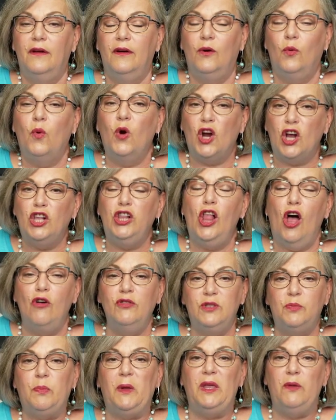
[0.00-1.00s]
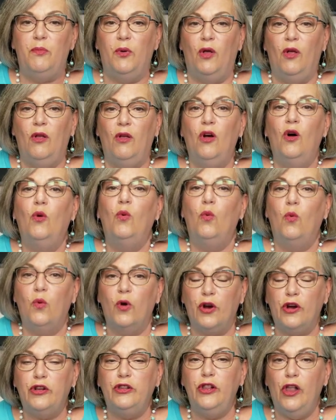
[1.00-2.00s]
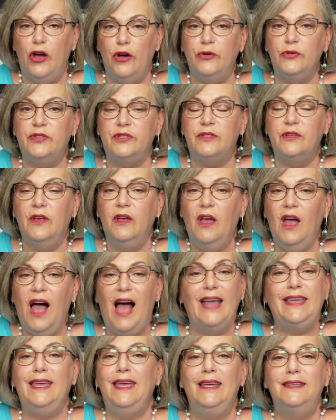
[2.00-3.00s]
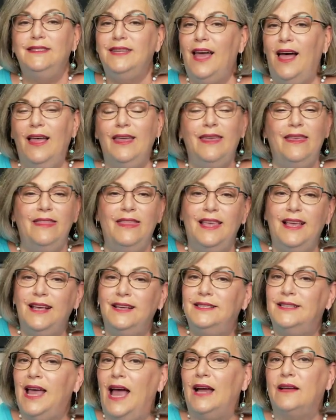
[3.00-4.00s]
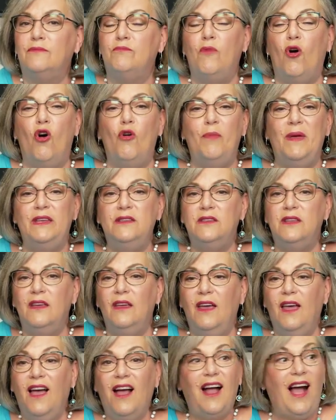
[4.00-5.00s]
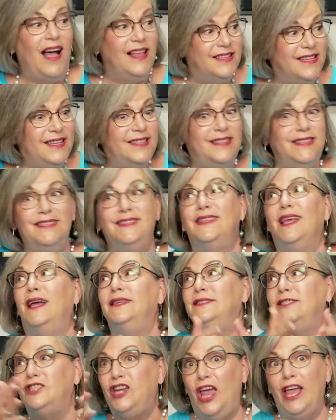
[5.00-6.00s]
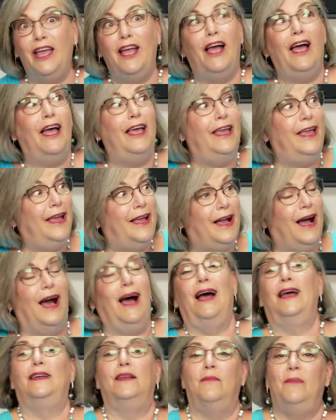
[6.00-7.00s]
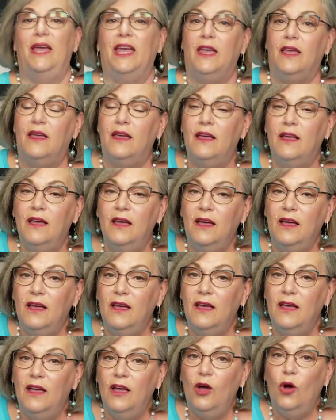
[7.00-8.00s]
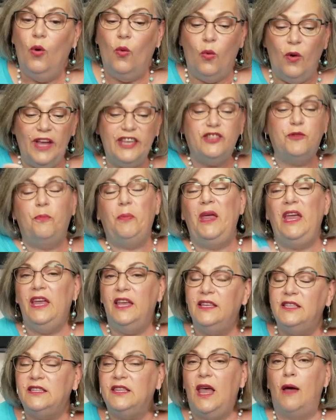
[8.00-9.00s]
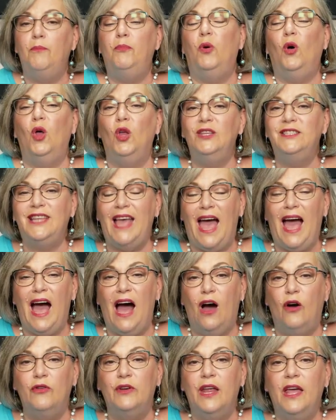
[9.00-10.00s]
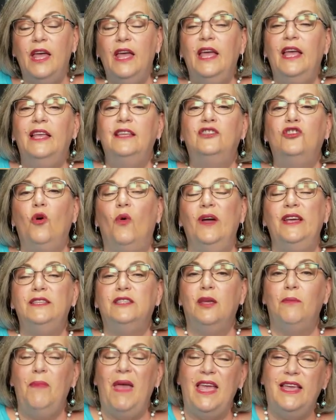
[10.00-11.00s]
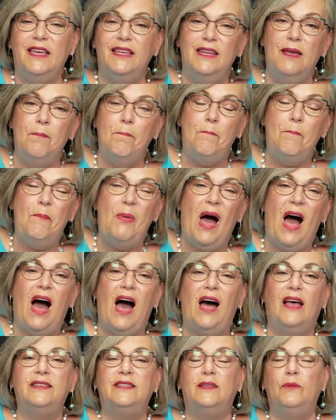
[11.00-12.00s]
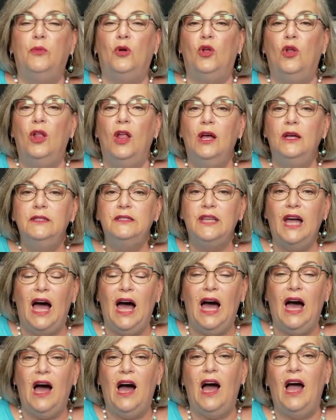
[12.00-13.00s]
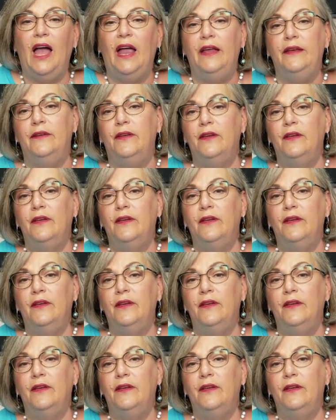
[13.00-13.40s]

We're close, people. We're close. I can't tell you the exact moment because this is a Jenga economy. Which piece that pulls out is going to make it impossible to hide.